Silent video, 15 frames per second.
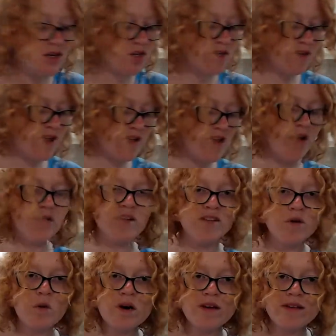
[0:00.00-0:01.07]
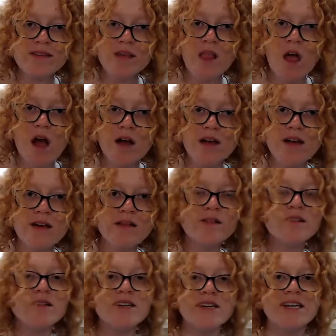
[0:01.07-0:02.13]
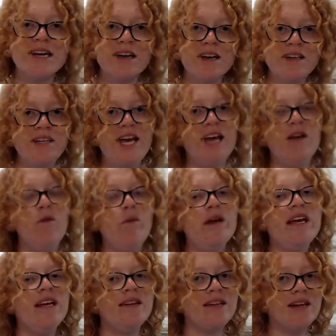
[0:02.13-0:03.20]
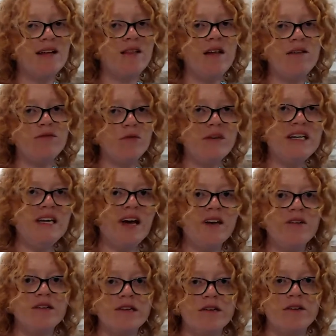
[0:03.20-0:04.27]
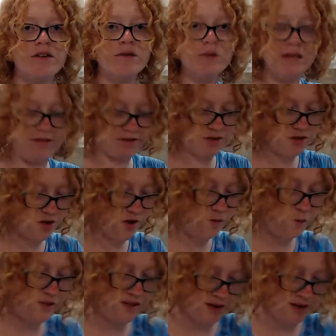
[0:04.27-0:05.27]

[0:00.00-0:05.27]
because that's how it's stored the longest. Yay, wheat. I love wheat. I used to do research on wheat.